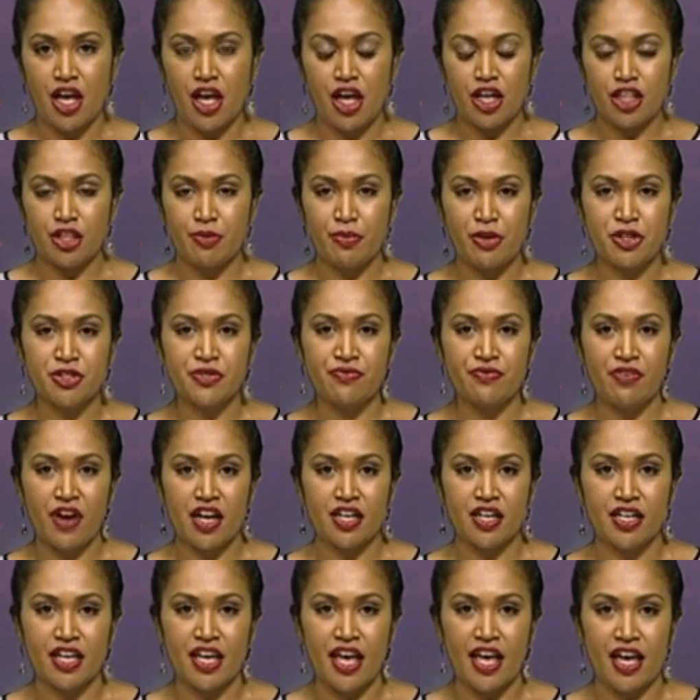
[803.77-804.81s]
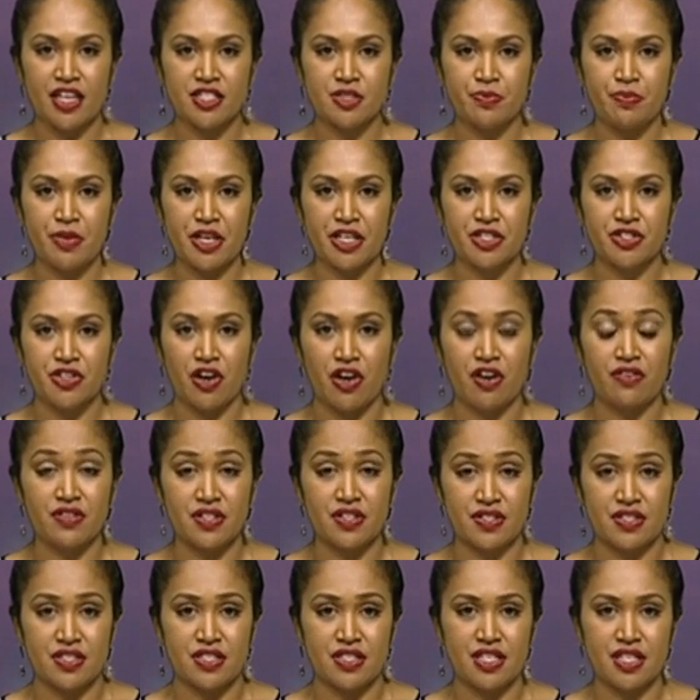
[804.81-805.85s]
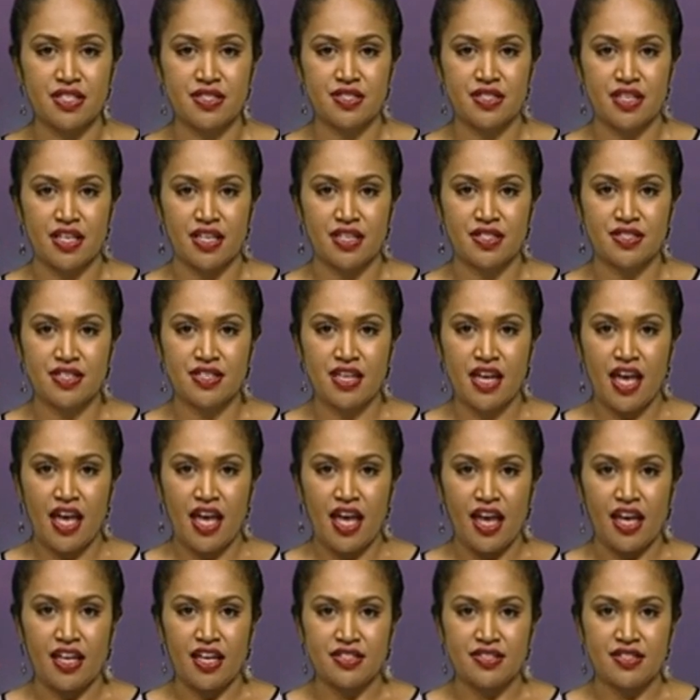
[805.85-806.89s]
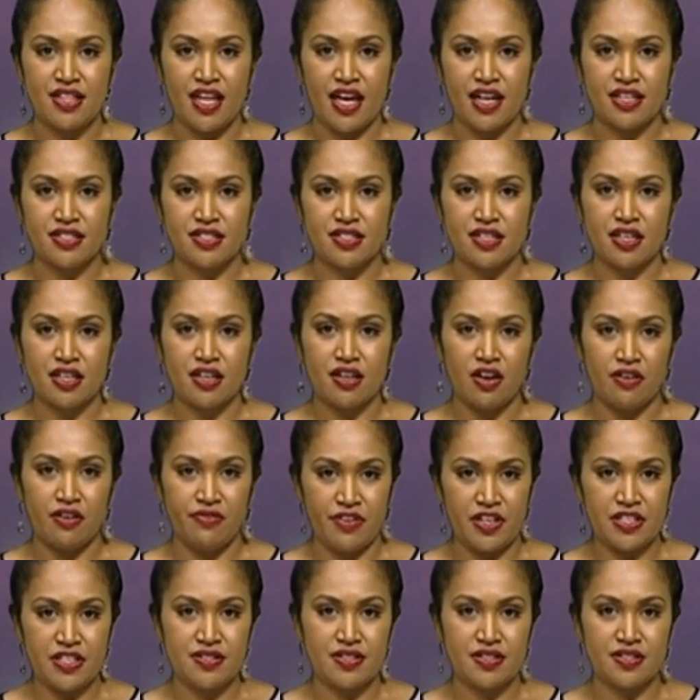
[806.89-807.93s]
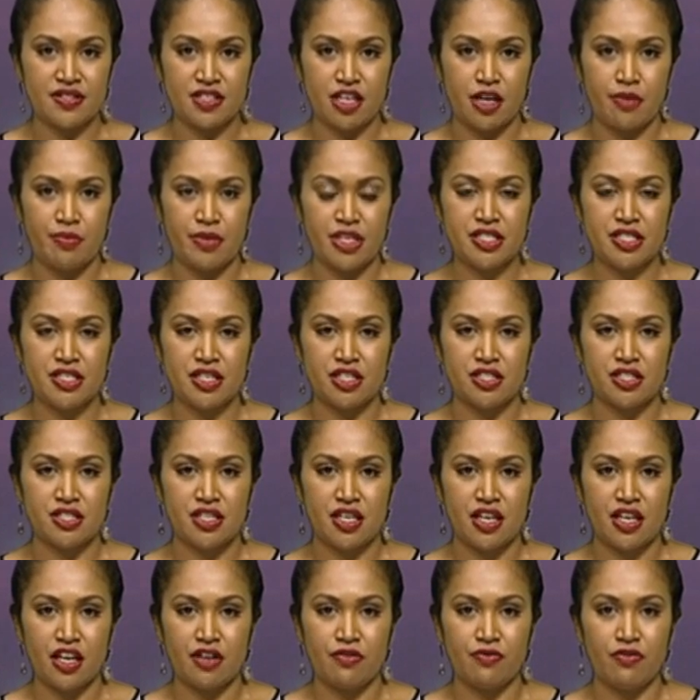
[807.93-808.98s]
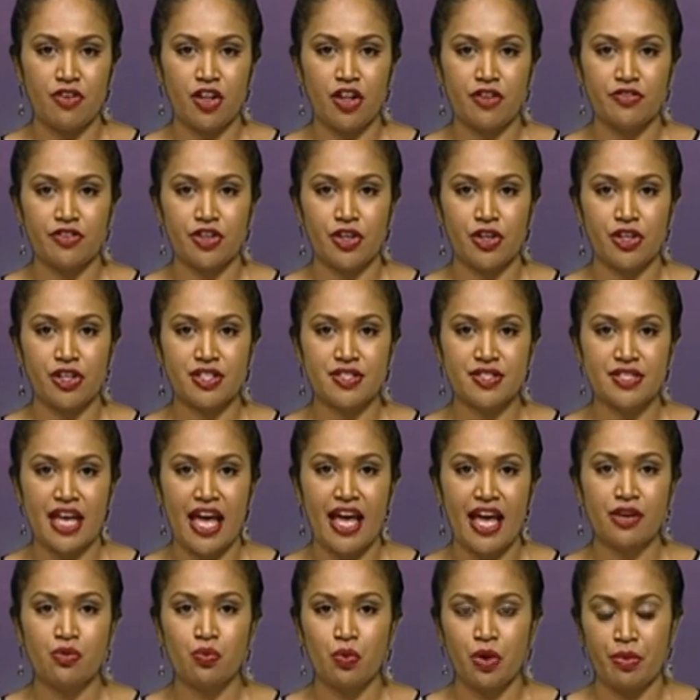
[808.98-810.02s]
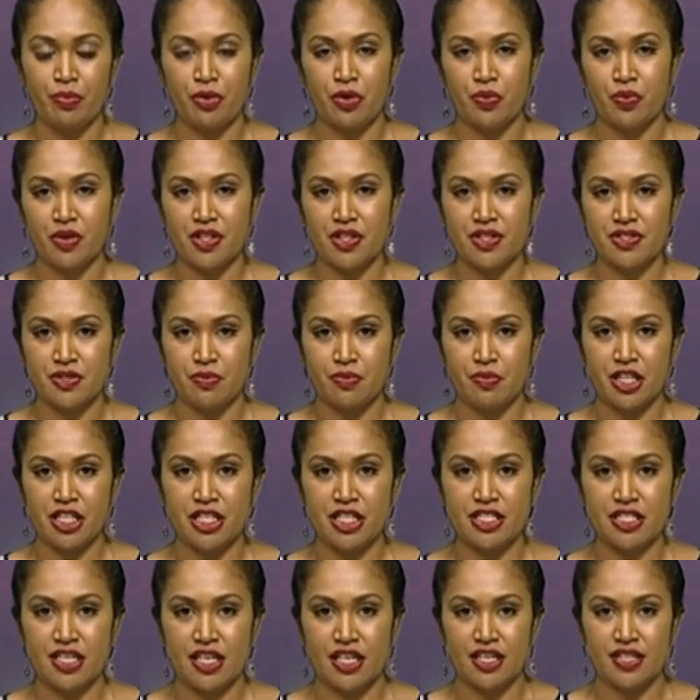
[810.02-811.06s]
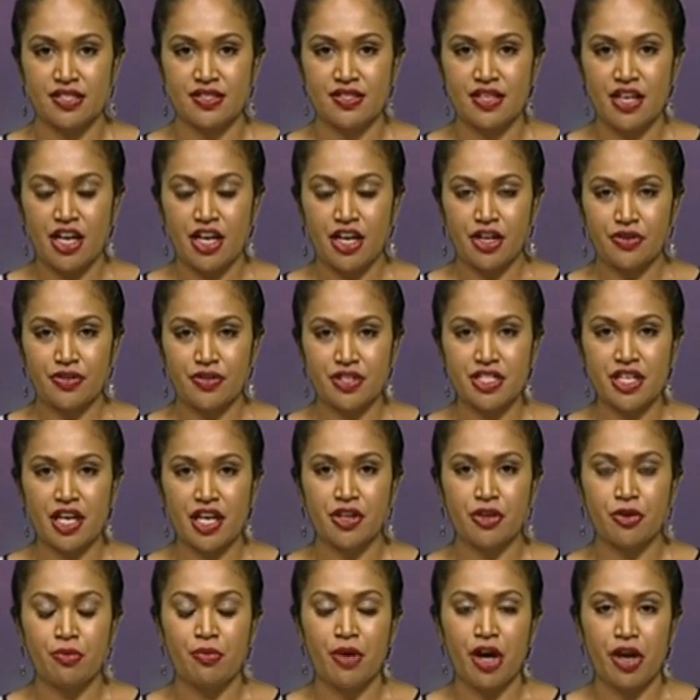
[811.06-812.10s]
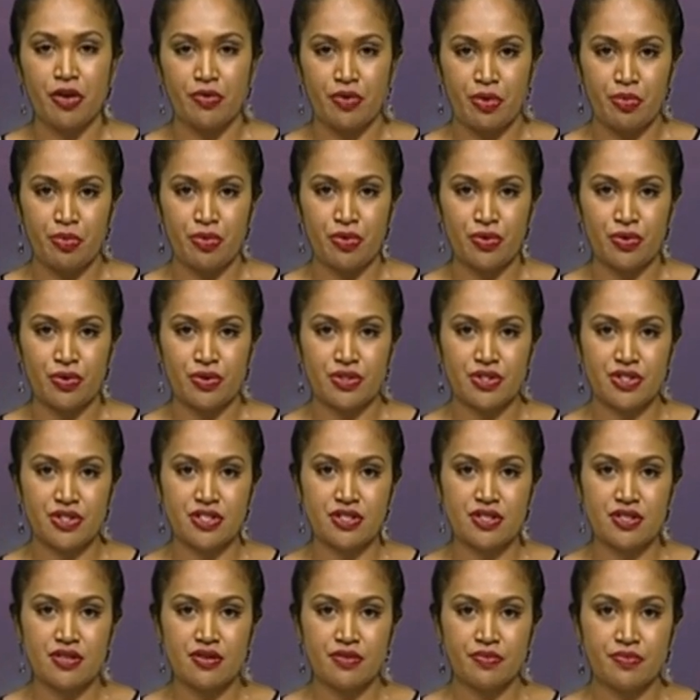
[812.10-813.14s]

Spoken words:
The most frightening aspect of the statistics is that offences committed involve girls and women with disabilities. Kritika Kumar reports.